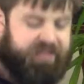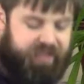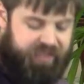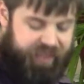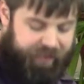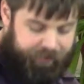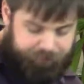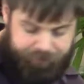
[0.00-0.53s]
the
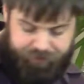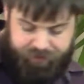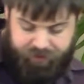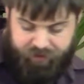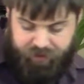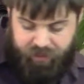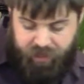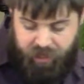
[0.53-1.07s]
thing
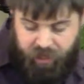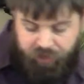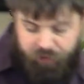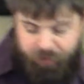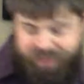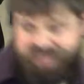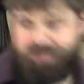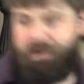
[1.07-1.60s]

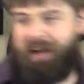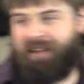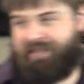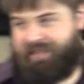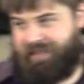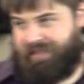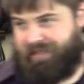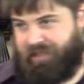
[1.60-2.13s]
the
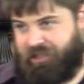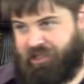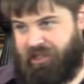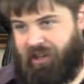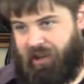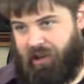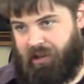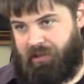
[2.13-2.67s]
response to such a
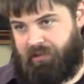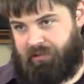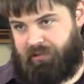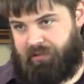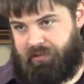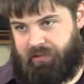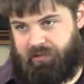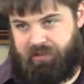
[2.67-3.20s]
call,
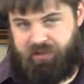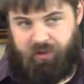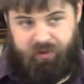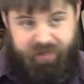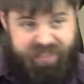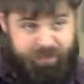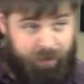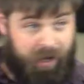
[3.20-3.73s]
so the
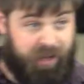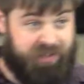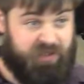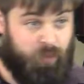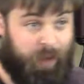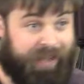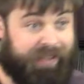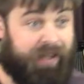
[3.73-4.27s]

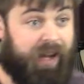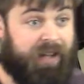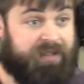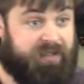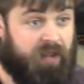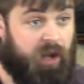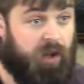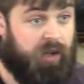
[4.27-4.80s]
response when
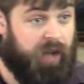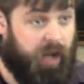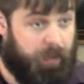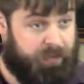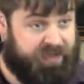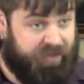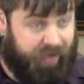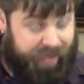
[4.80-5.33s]
God's call
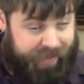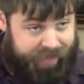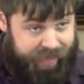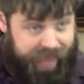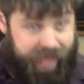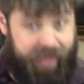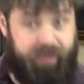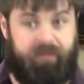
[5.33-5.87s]
comes like
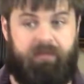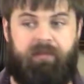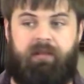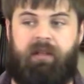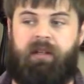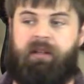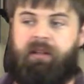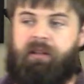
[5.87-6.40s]
that,
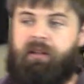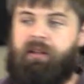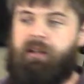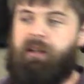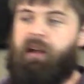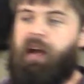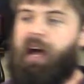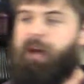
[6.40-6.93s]

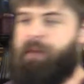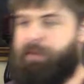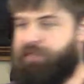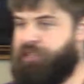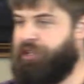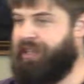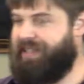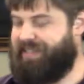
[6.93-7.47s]
um, I'm
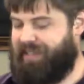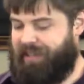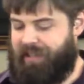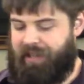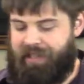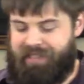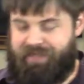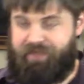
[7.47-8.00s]
sure is
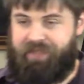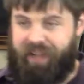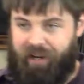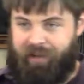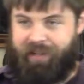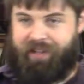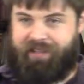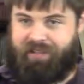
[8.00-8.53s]
as
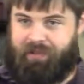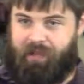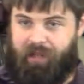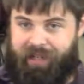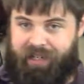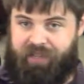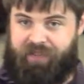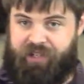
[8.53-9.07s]
varied as there are
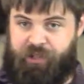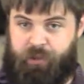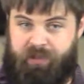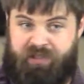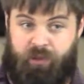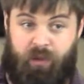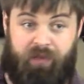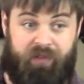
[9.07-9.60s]

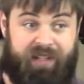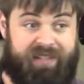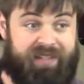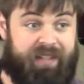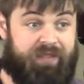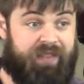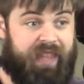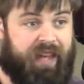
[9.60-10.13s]
individuals who have
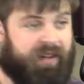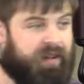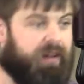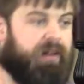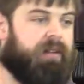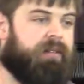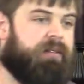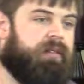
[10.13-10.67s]
received that
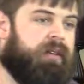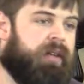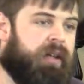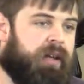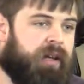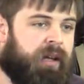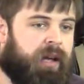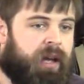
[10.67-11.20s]
call,
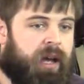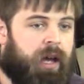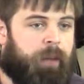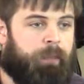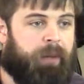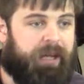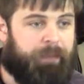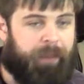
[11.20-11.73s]

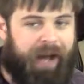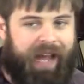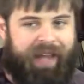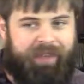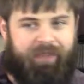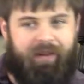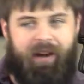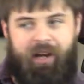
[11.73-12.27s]
but by
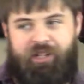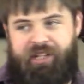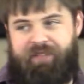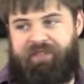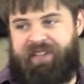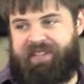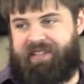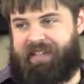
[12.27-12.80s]
and large, it
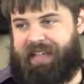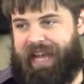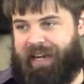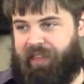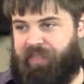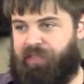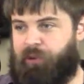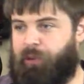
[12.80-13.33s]
fits into kind
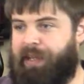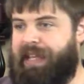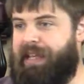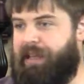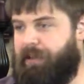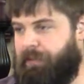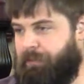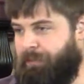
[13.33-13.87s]
of
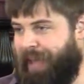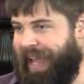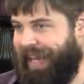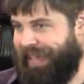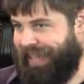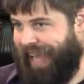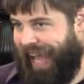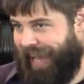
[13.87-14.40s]
three
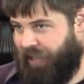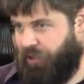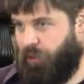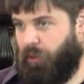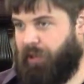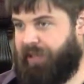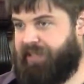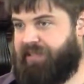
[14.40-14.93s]
main
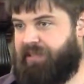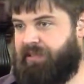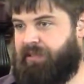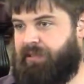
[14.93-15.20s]
categories.